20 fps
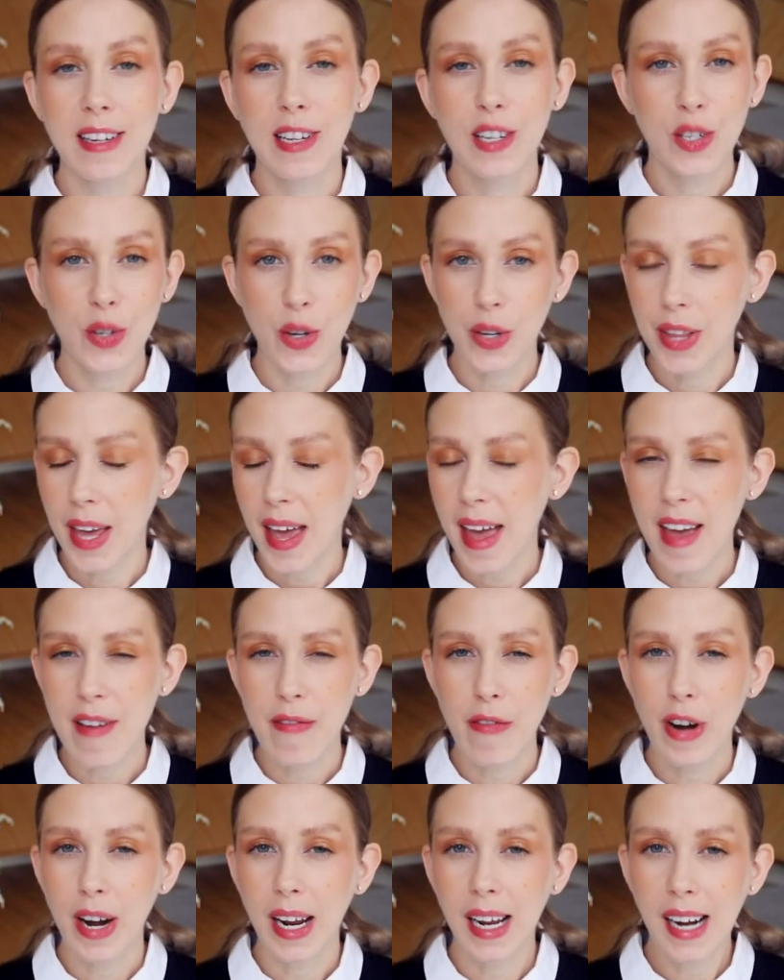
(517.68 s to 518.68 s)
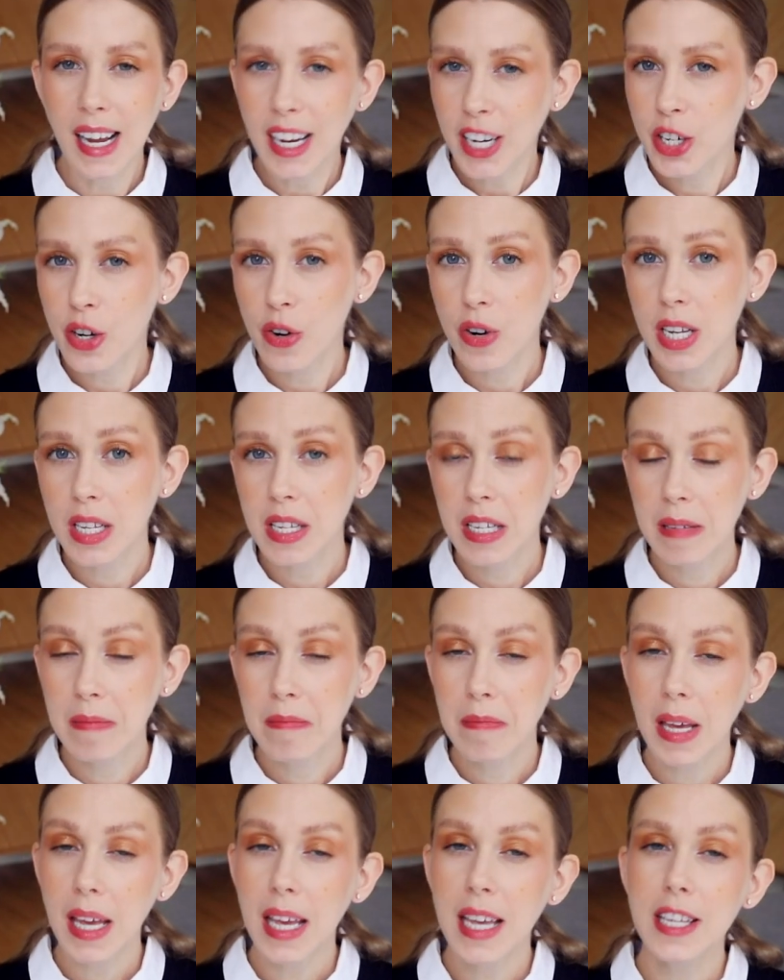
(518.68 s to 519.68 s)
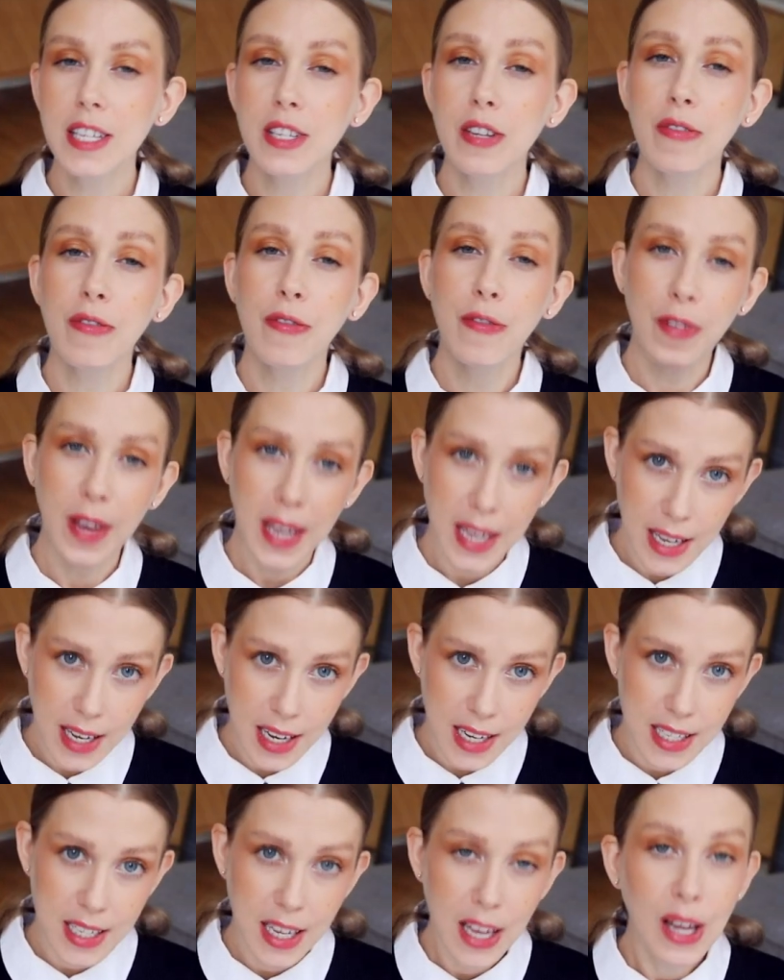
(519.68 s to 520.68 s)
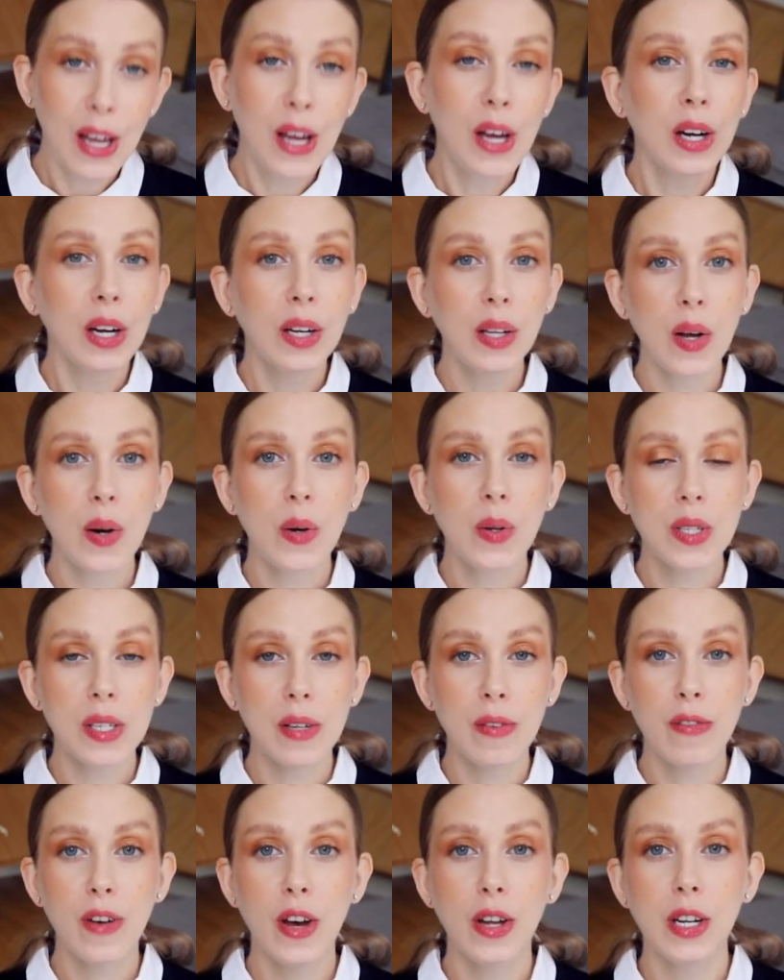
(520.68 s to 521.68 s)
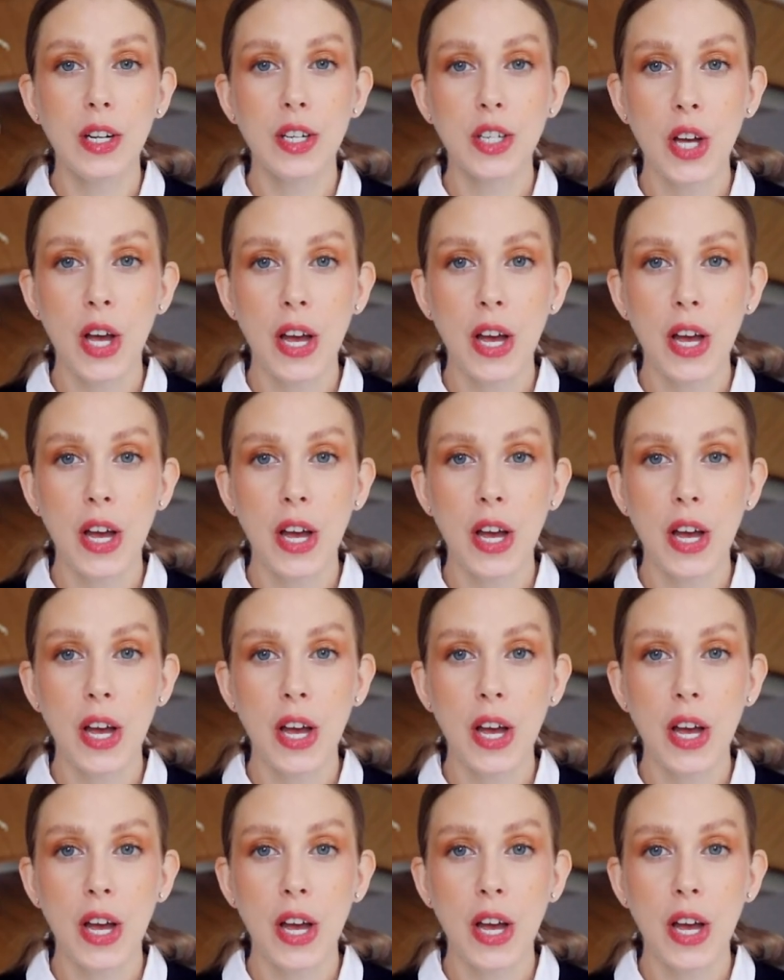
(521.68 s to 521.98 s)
and enjoy the everyday luxuries is to fake it. Clothes and furniture